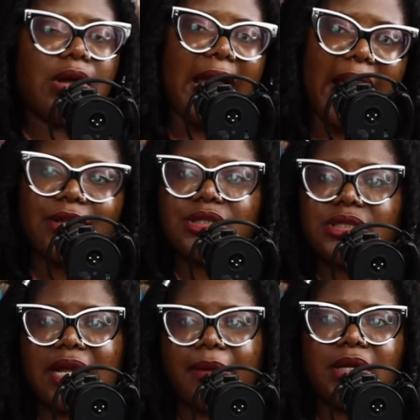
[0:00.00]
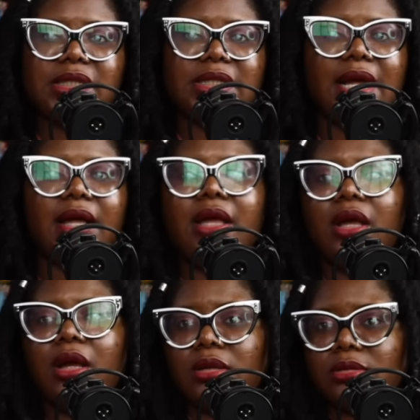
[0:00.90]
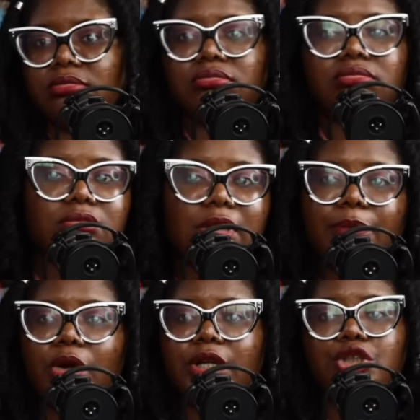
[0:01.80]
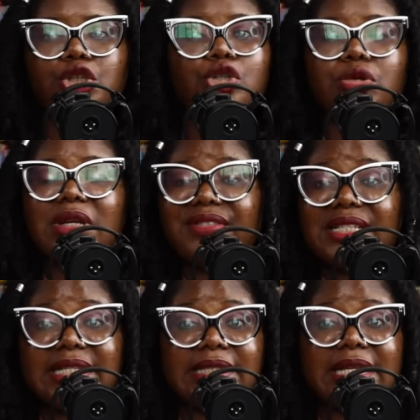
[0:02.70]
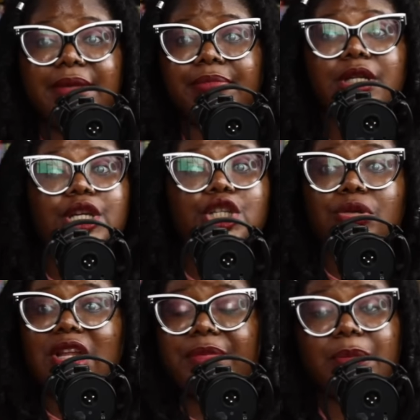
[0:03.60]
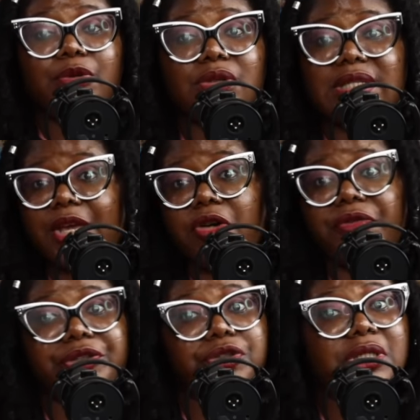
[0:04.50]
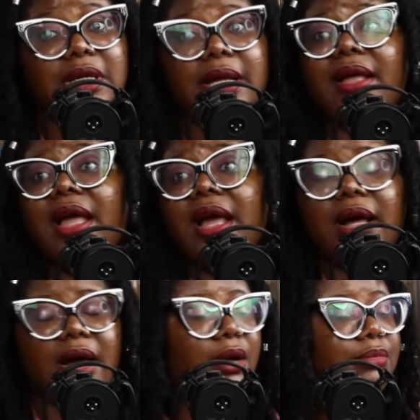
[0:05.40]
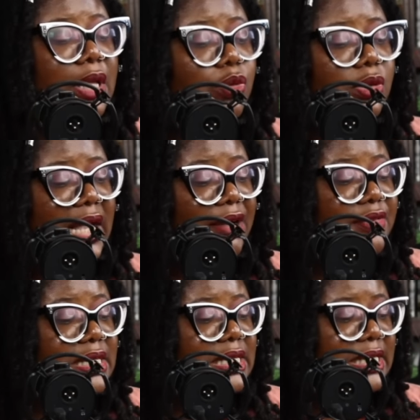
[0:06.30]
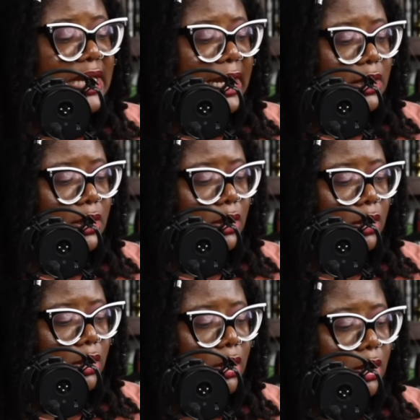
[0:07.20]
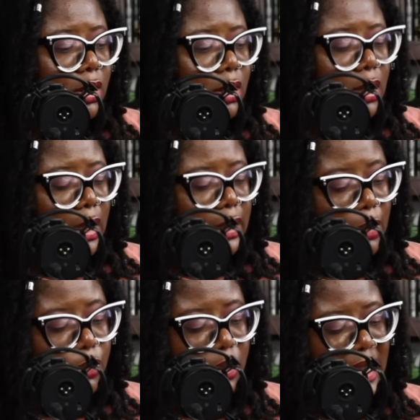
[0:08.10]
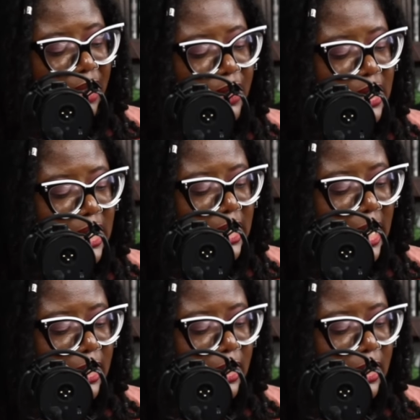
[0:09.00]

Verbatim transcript: I just think about it that modern show she would have set aside money. She would have been able to take care of her daughter. Um, they wouldn't have needed. They wouldn't have needed